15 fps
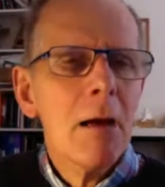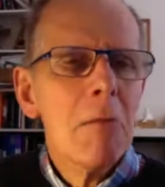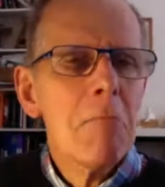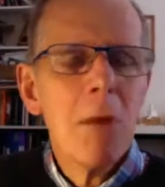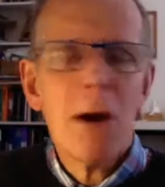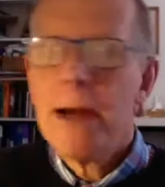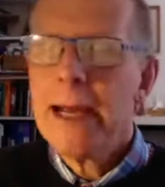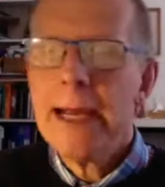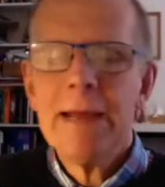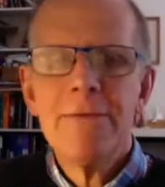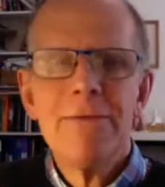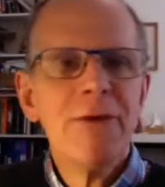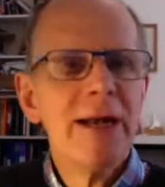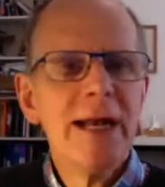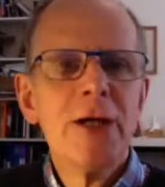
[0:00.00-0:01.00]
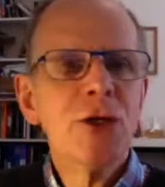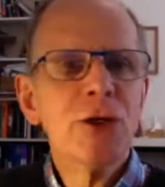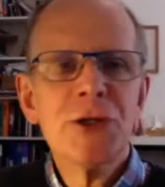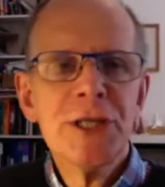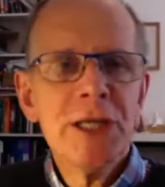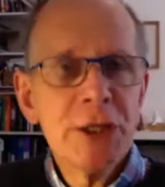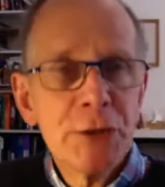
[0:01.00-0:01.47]
My
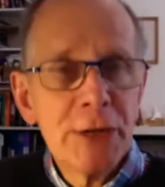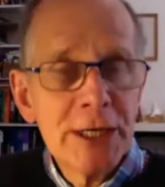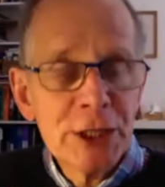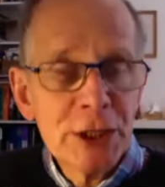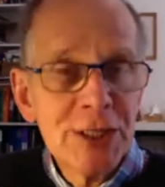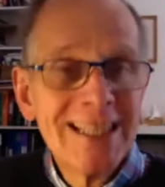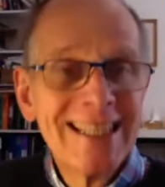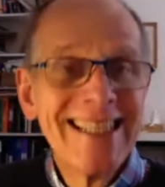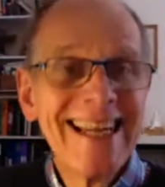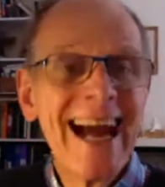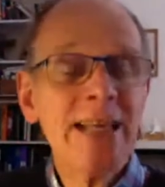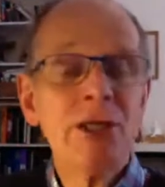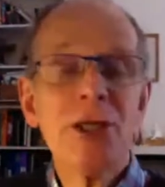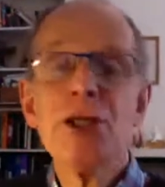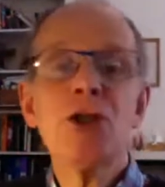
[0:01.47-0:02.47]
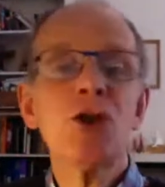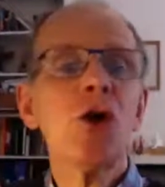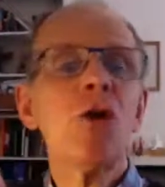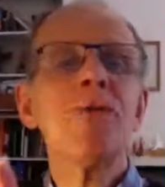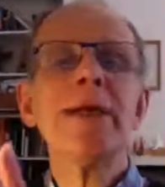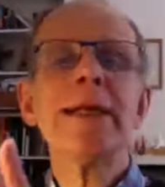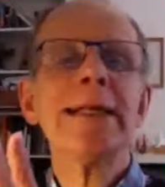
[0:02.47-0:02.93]
financial situation is
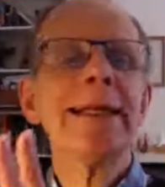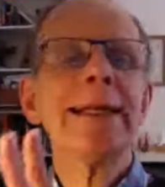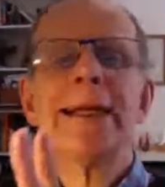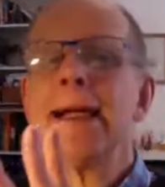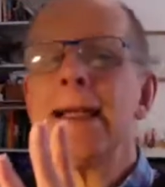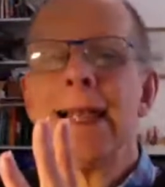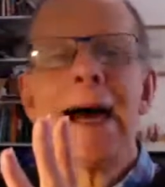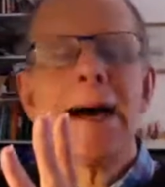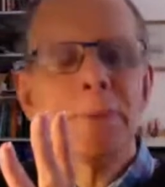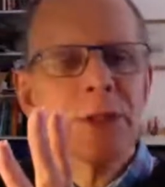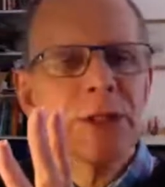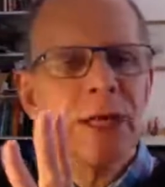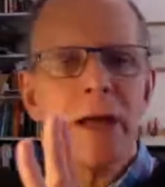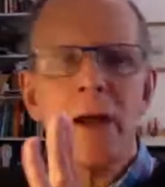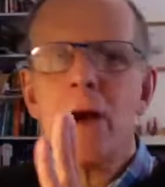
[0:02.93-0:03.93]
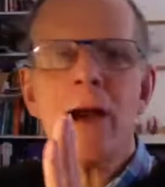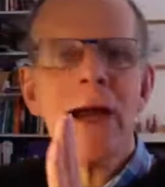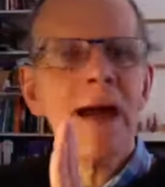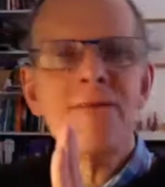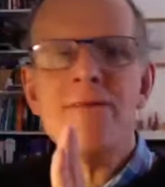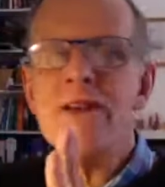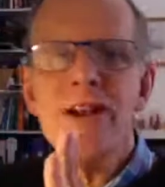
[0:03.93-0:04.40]
catastrophically collapsed and I
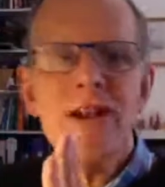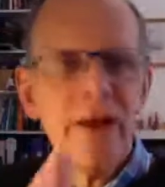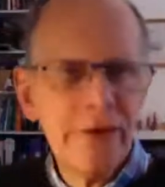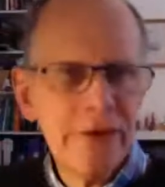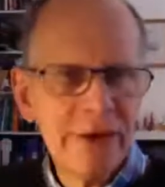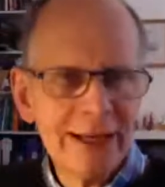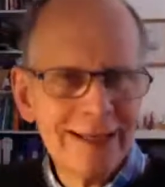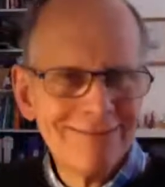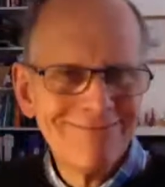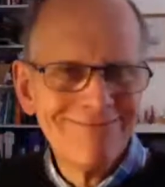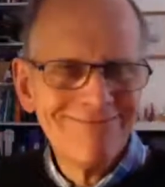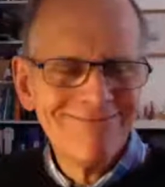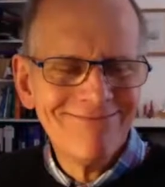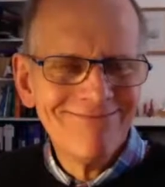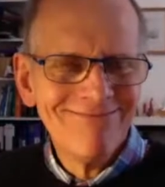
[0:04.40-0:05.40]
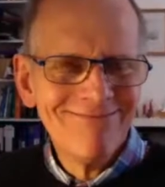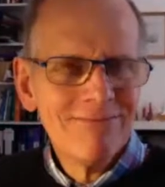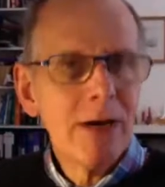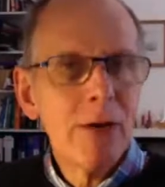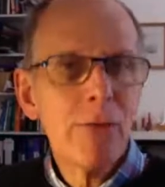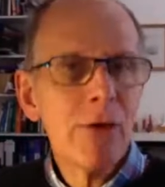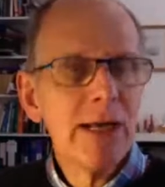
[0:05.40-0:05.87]
am nothing.
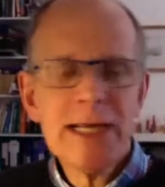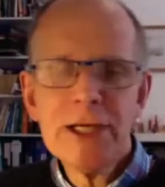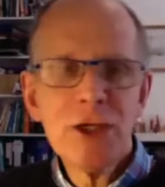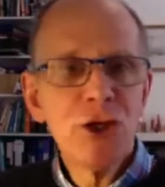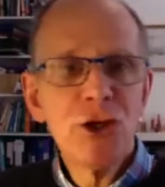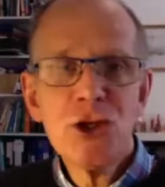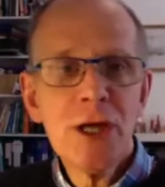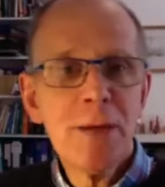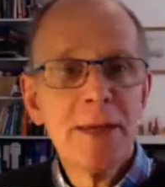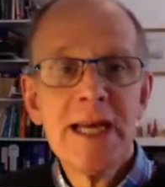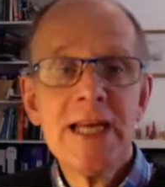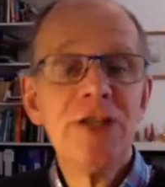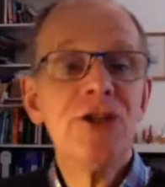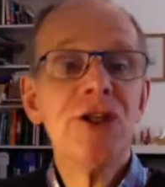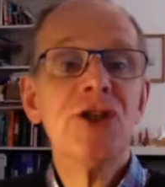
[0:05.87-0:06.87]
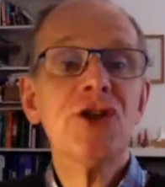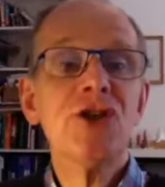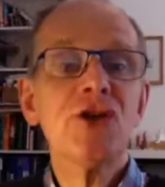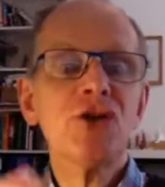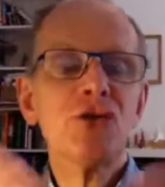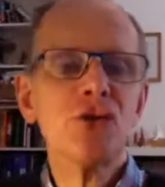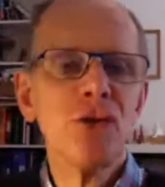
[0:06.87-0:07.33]
My relationship is
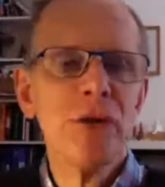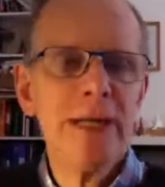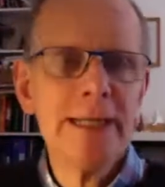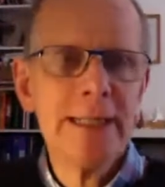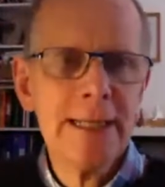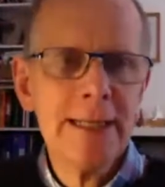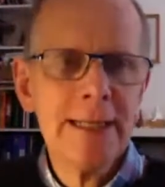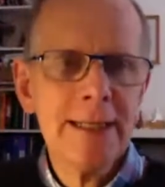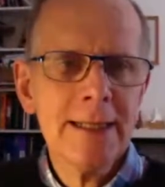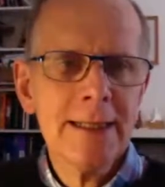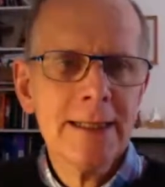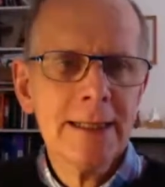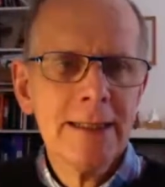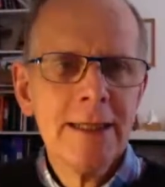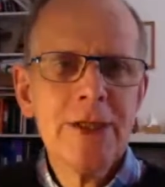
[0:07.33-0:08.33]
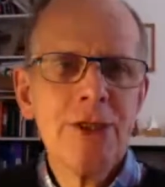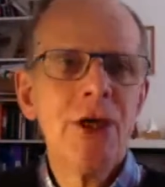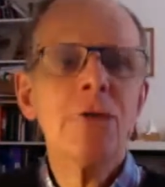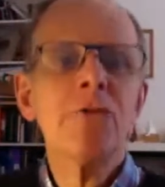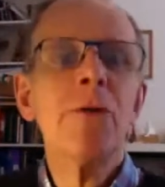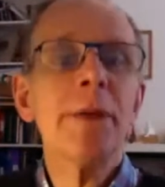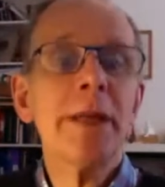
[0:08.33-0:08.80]
destroyed. There's
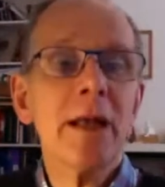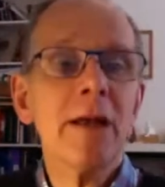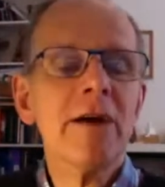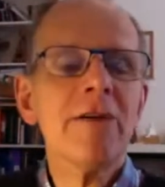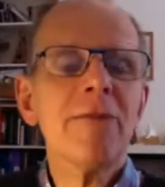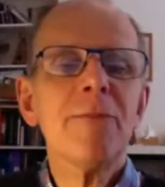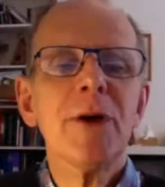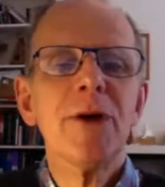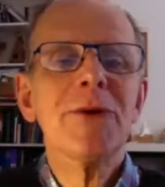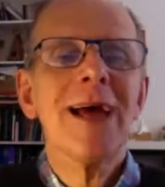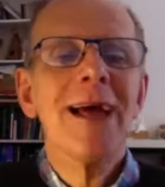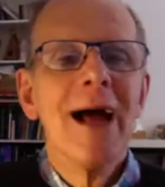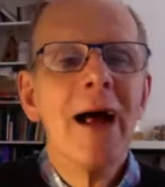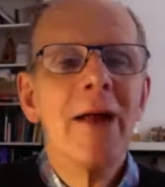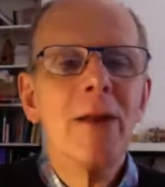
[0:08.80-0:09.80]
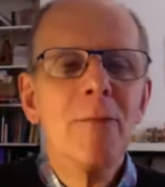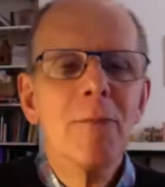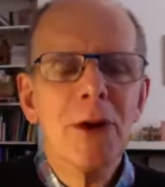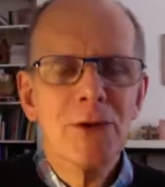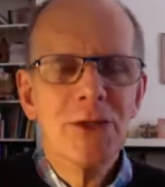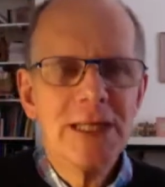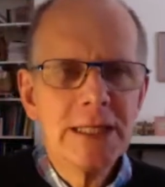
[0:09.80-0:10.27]
no room in the lifeboat and the
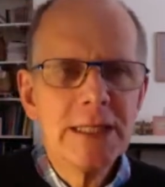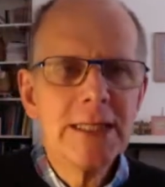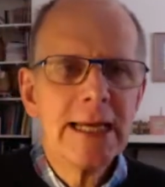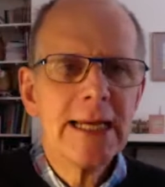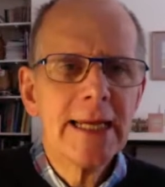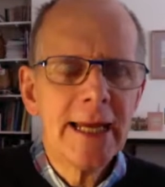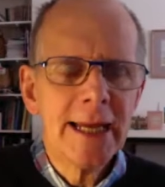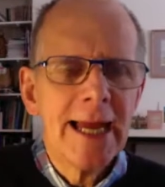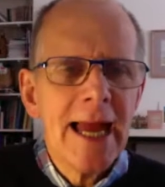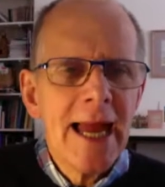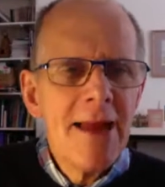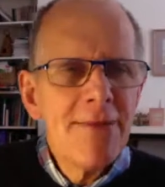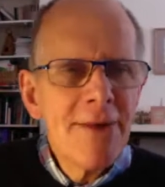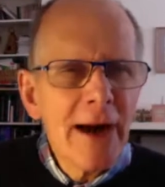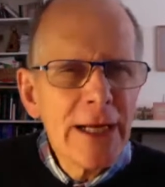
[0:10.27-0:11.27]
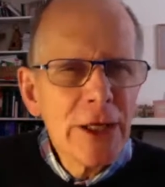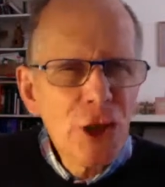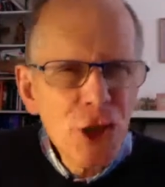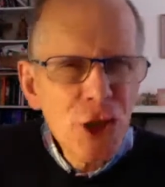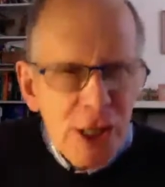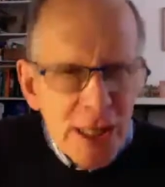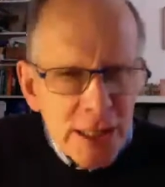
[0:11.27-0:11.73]
boat is sinking. If I
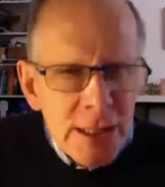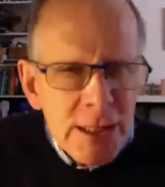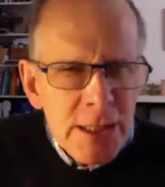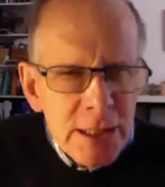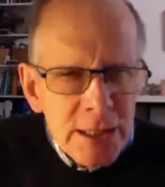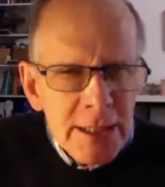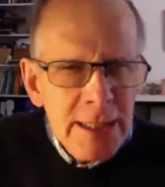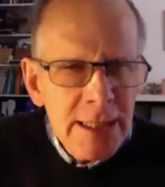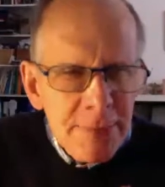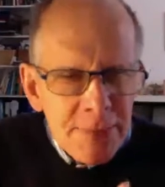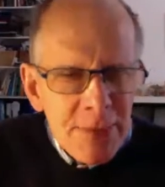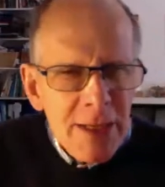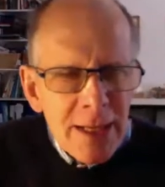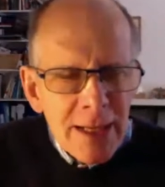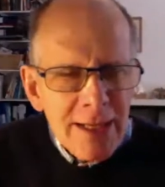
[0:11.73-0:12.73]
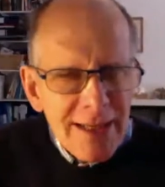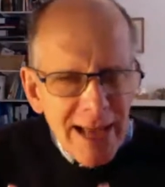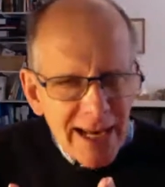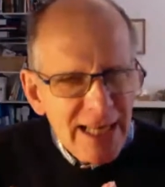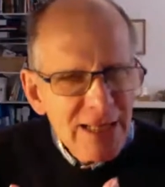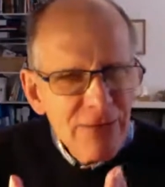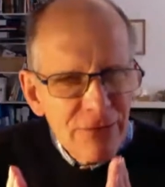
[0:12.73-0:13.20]
just keep,
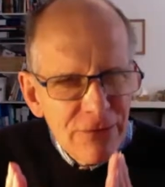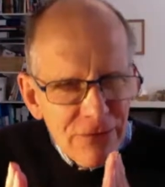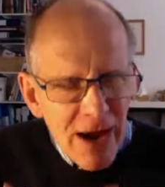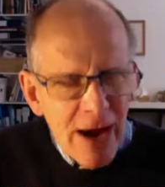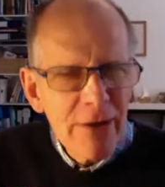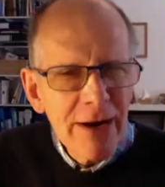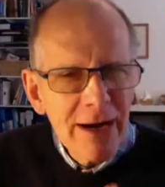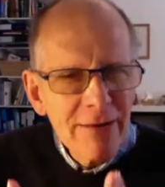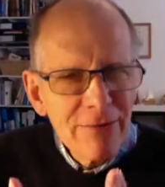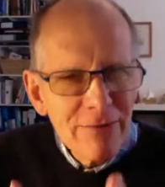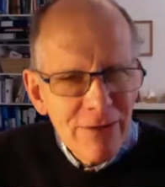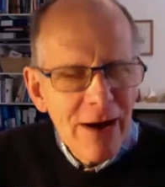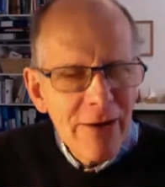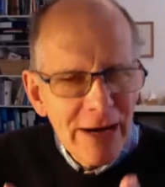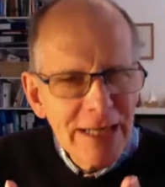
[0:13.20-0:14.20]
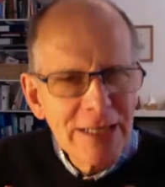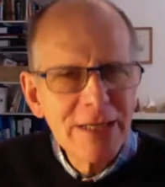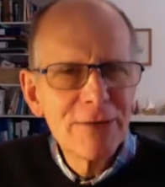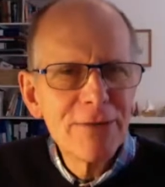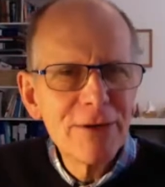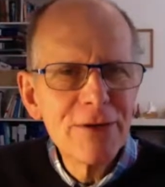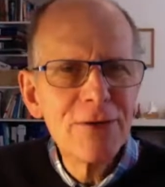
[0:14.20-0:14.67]
that is very, very
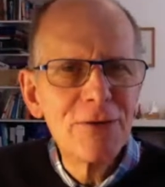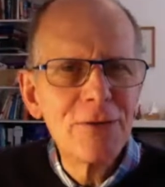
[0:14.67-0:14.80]
difficult